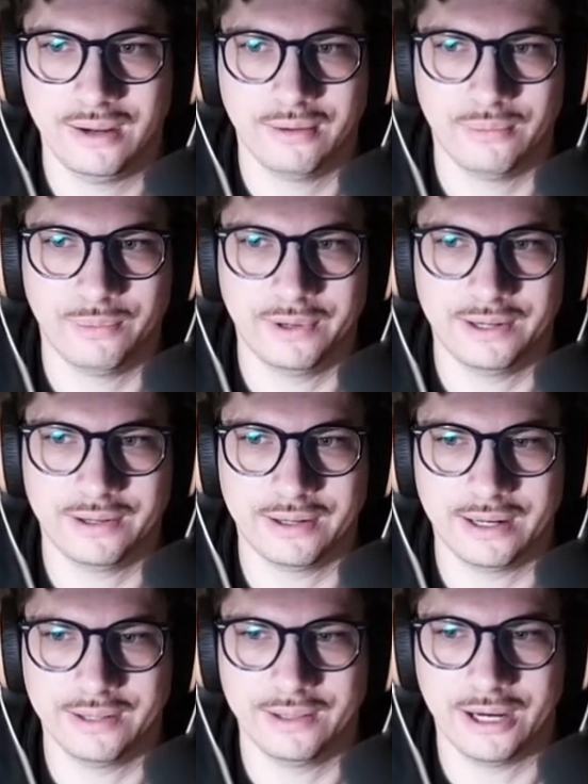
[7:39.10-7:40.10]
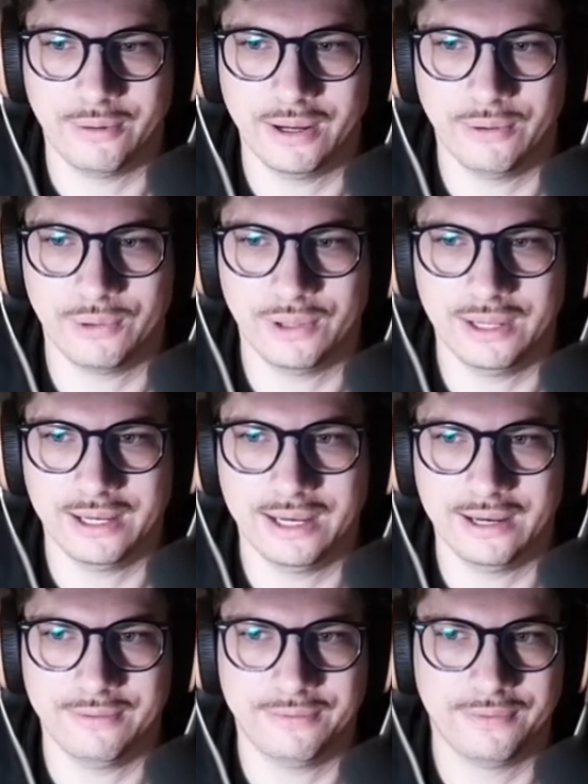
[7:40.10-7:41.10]
where now I only
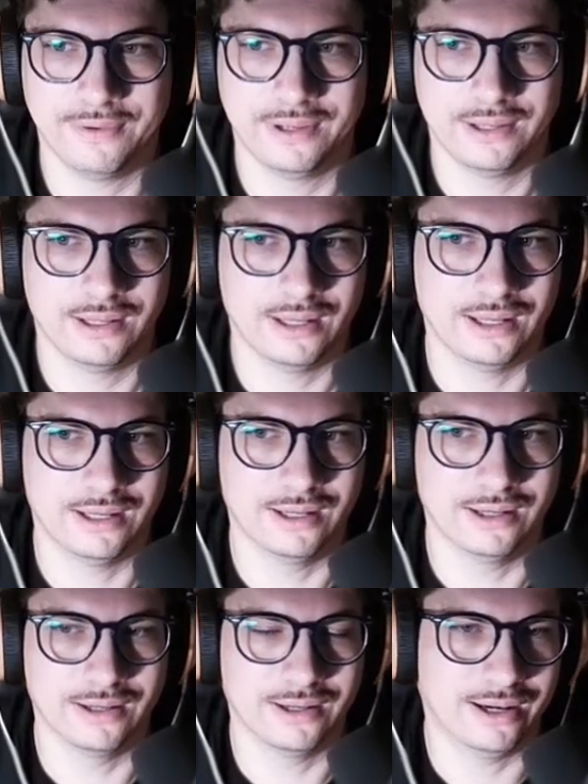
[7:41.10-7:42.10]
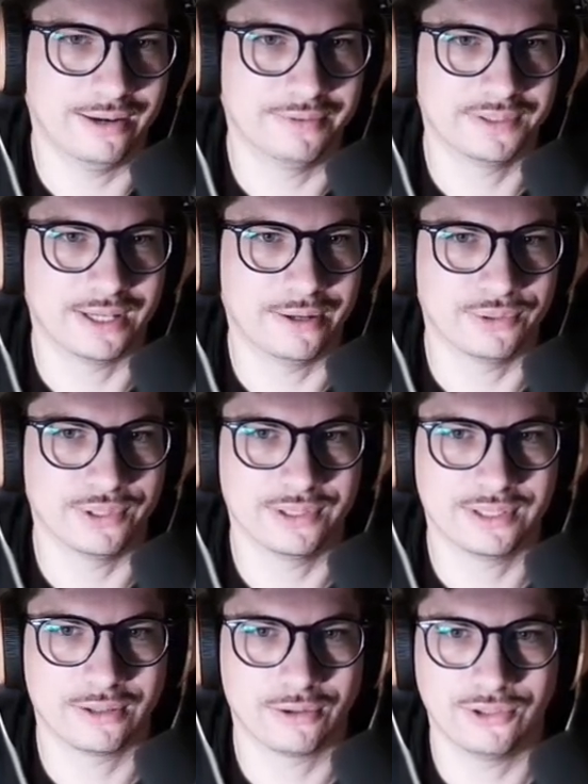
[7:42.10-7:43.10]
have 1,000
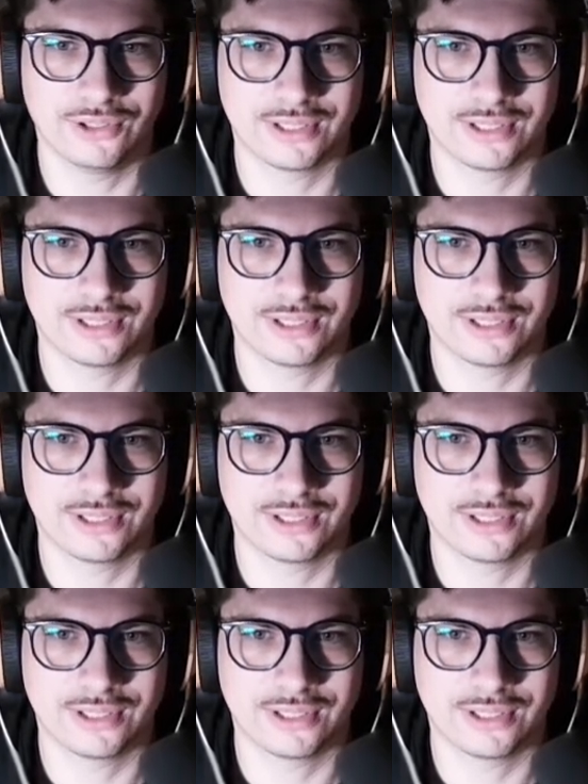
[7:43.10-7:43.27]
satoshis